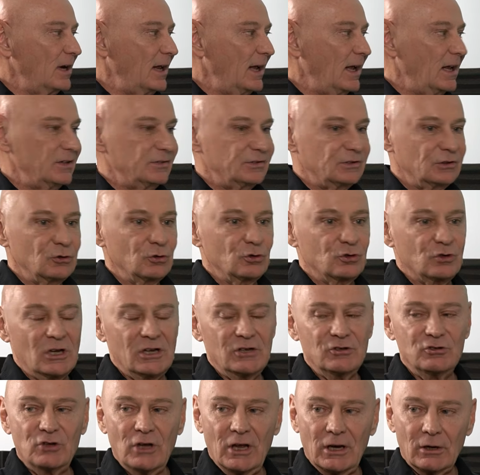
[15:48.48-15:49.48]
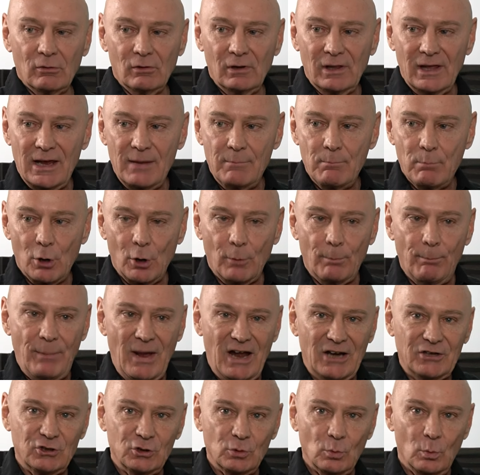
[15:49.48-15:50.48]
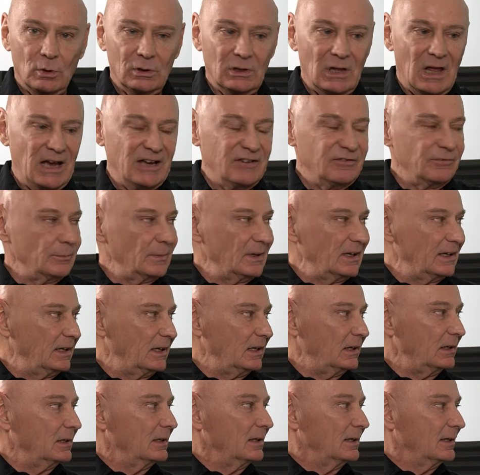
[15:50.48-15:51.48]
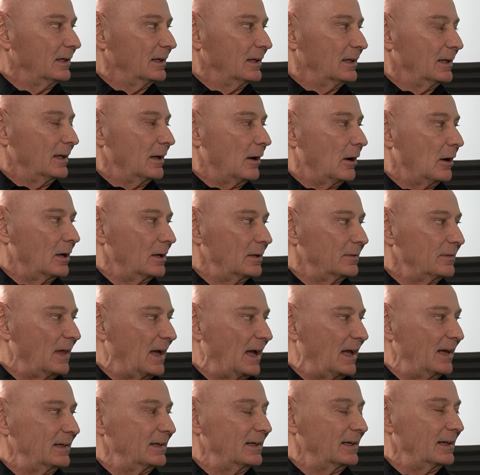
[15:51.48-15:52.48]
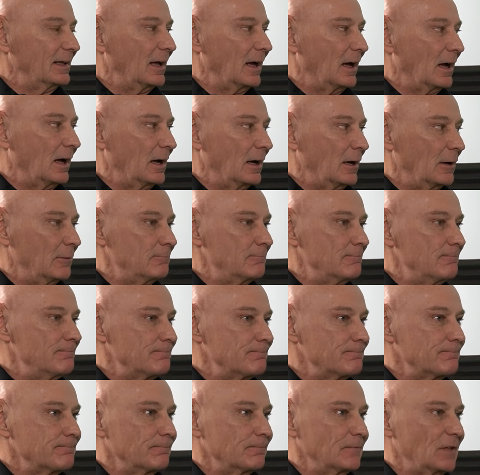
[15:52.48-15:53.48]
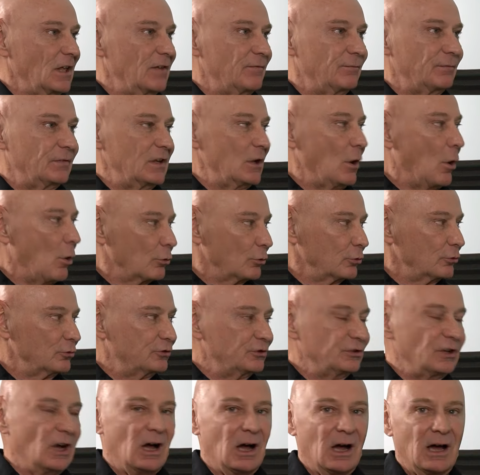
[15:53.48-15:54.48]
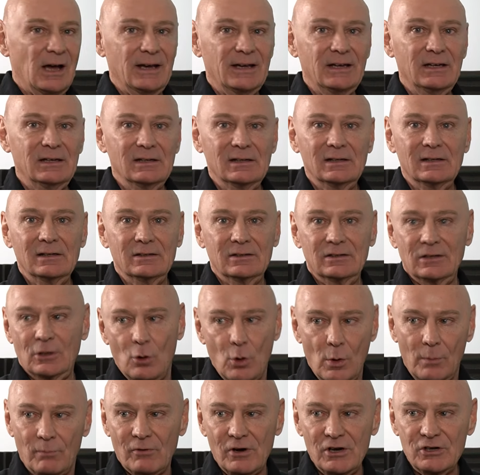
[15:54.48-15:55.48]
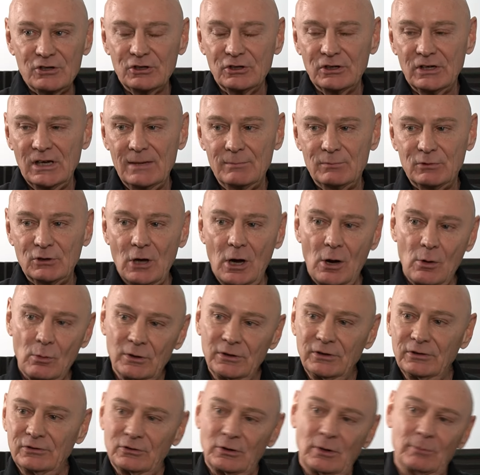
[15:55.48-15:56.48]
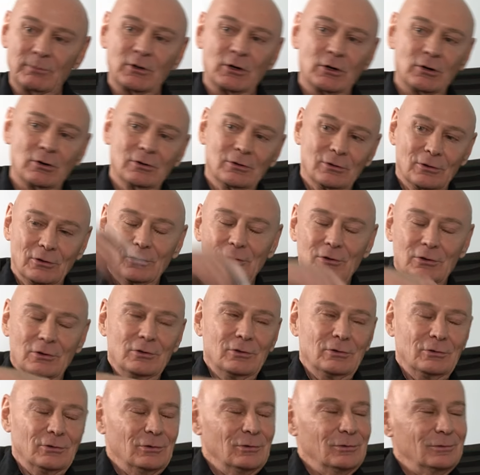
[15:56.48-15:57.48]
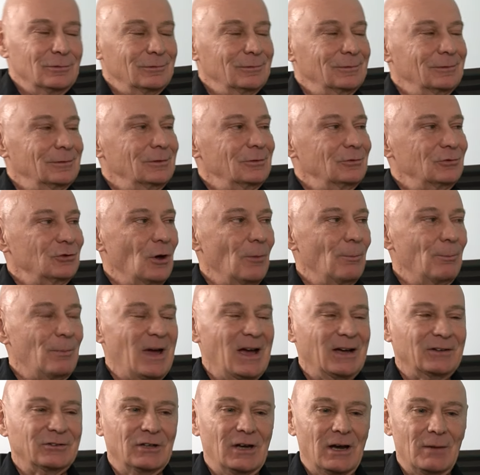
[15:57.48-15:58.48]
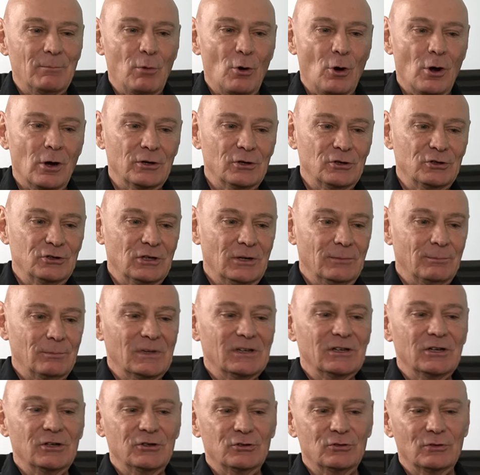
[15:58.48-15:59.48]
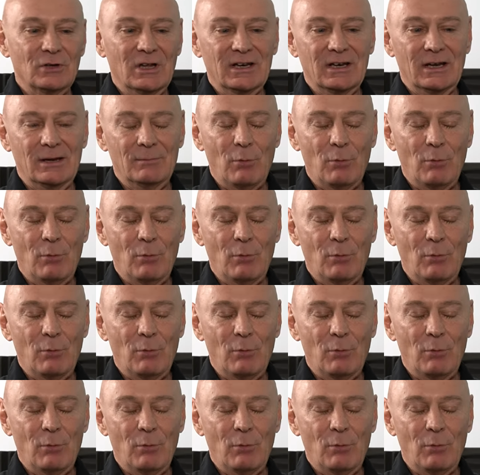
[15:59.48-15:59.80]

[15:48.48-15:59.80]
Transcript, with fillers: has, in general, a perpetual life, meaning that um, if the owners die, the corporation keeps going. So I'm going to jump back to that partnership. In a, in a